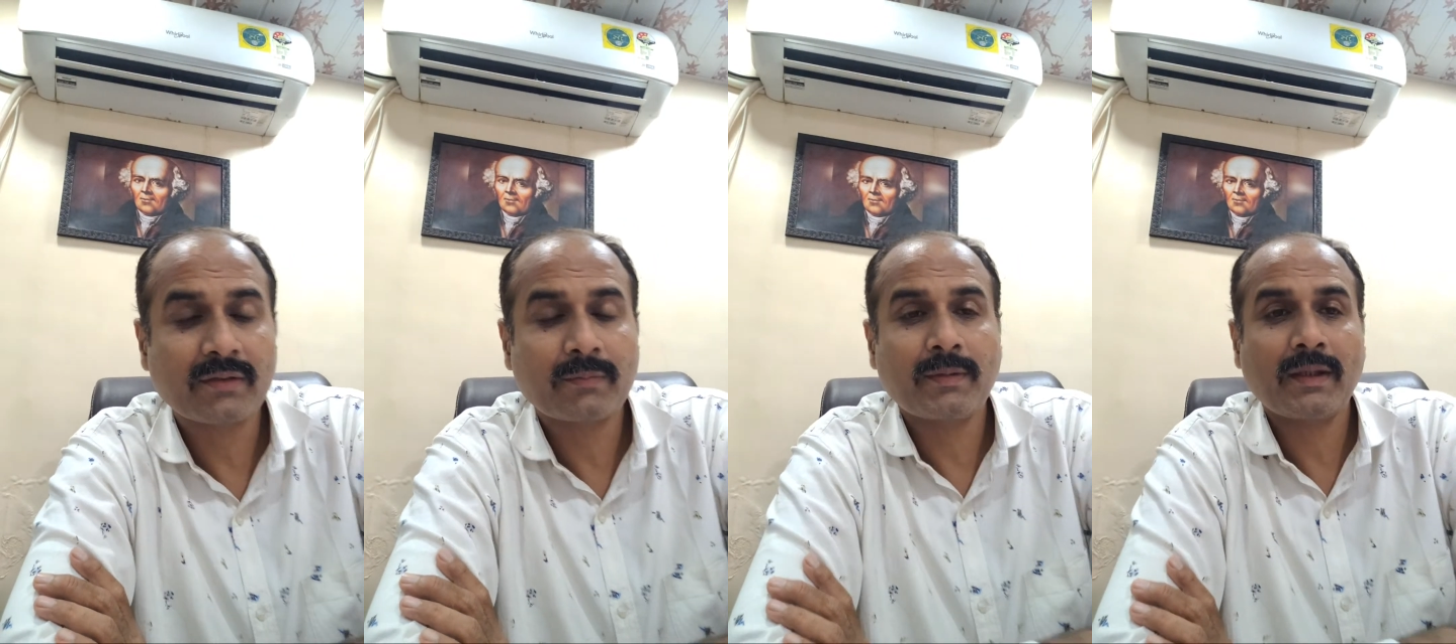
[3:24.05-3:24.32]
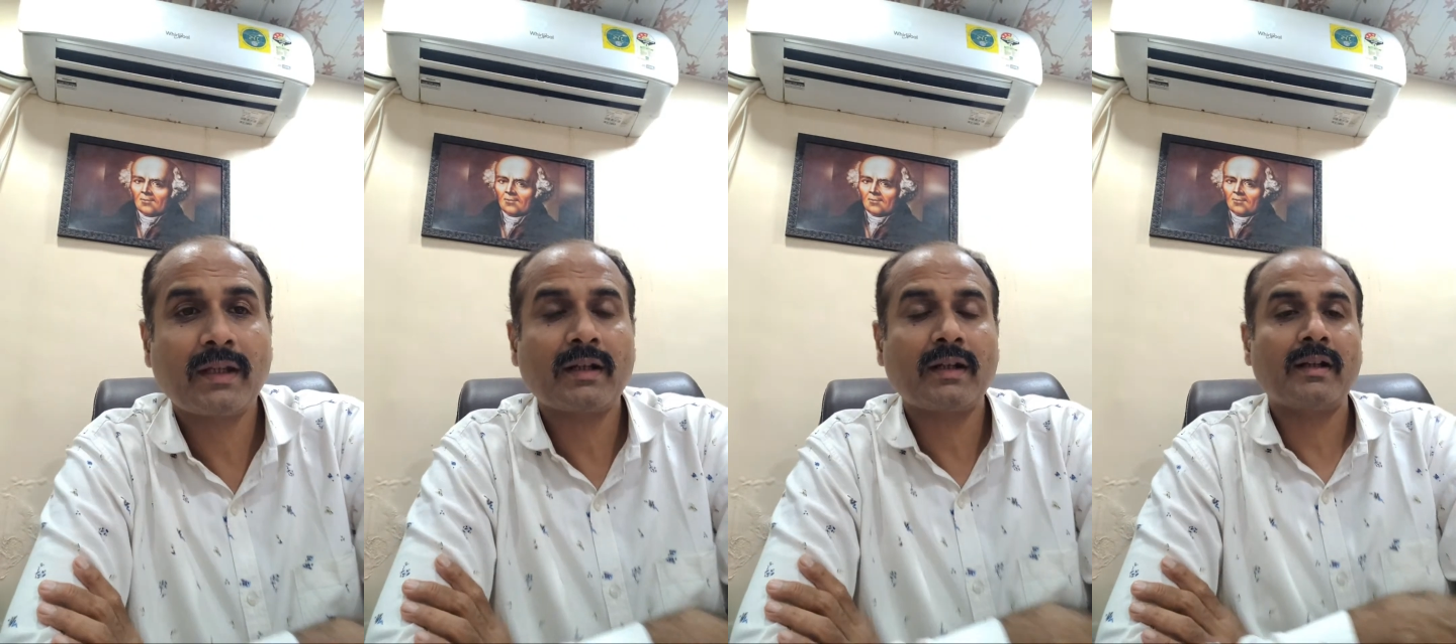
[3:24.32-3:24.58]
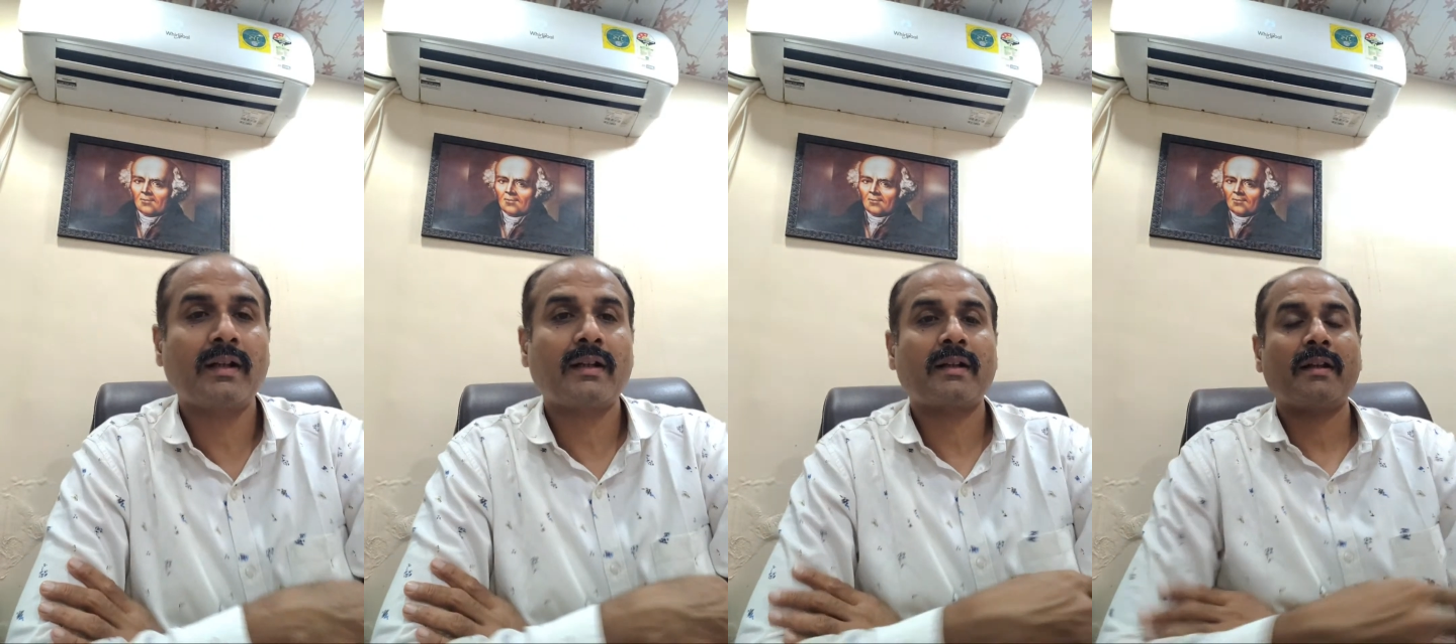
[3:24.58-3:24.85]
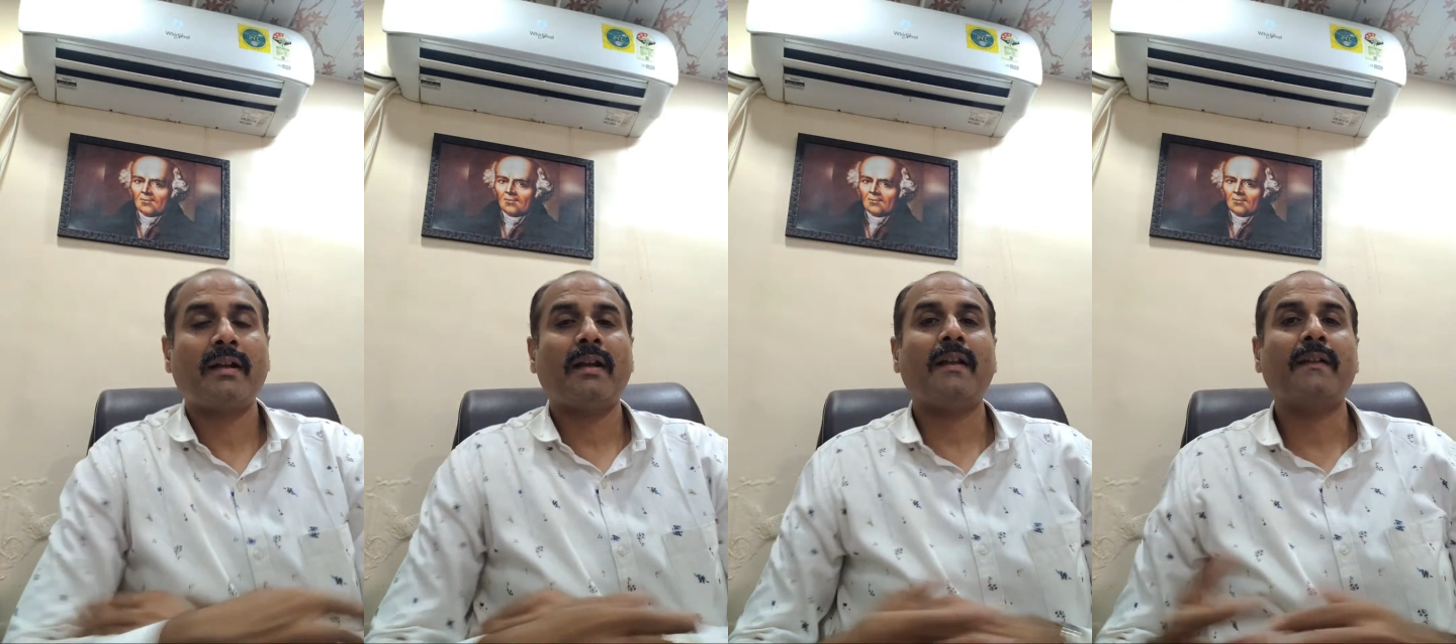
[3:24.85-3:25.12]
being
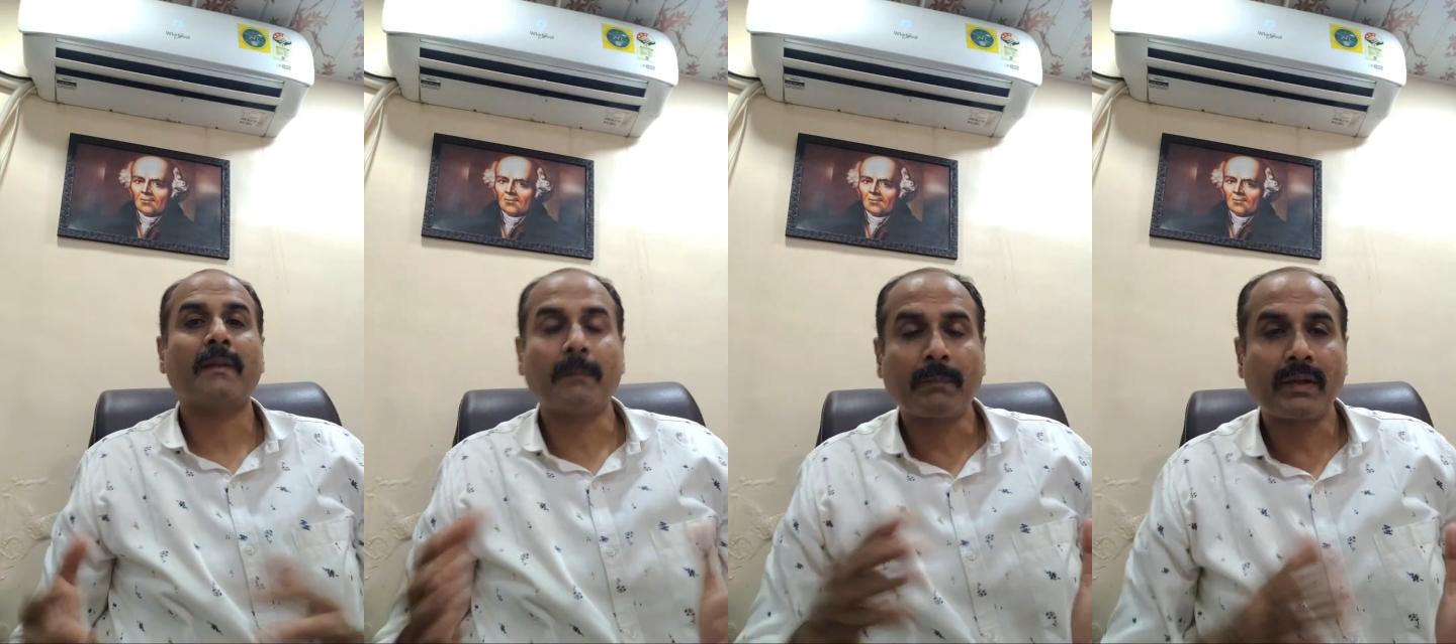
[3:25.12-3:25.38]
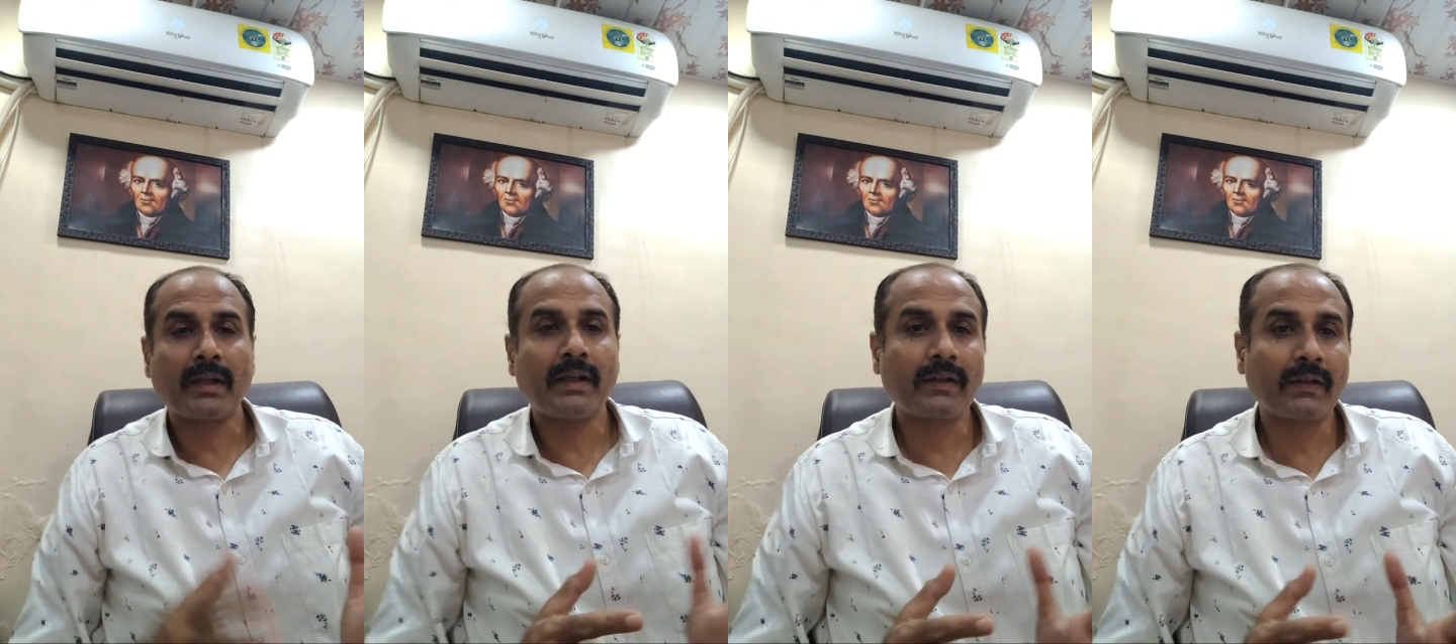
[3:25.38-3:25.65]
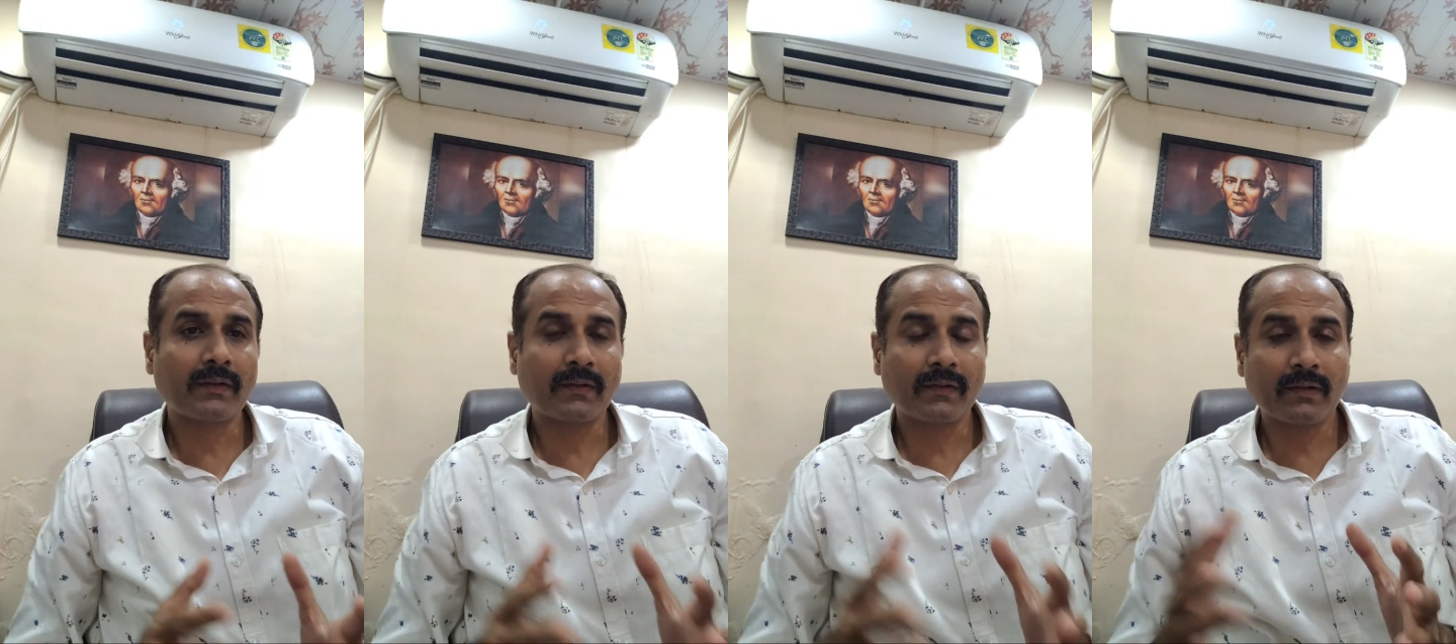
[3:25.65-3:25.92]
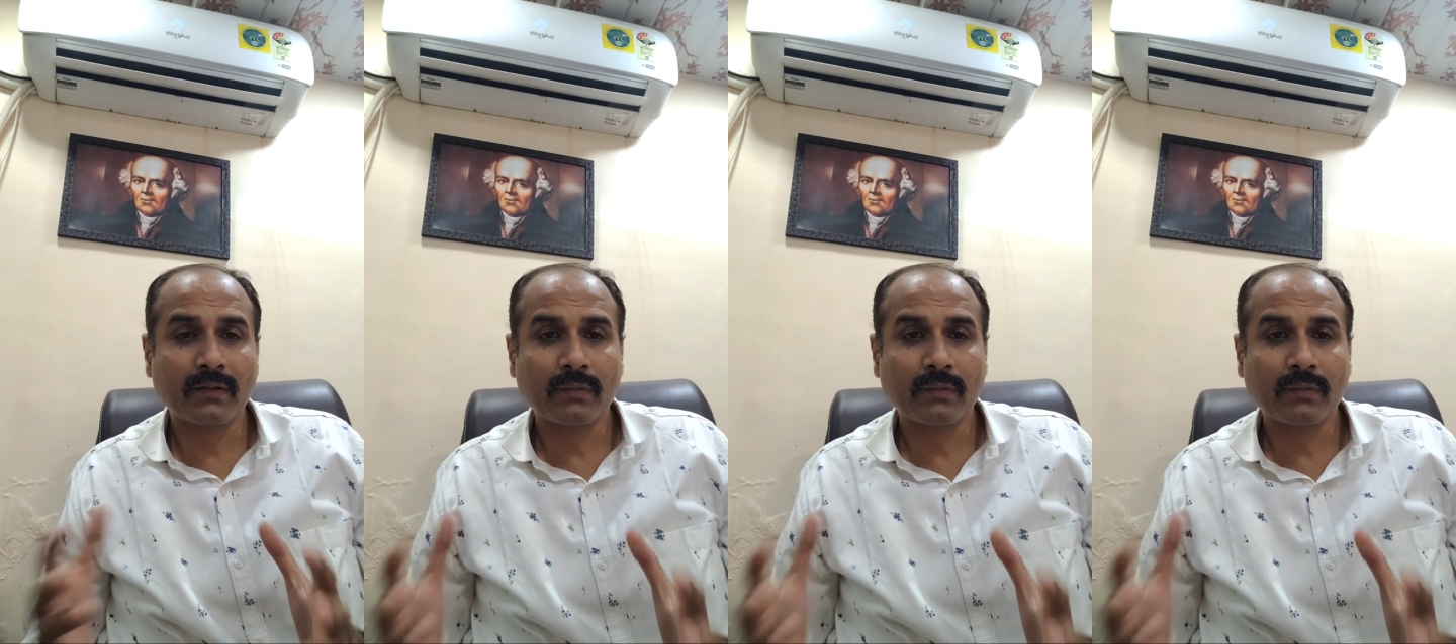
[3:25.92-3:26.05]
conducted as a precursor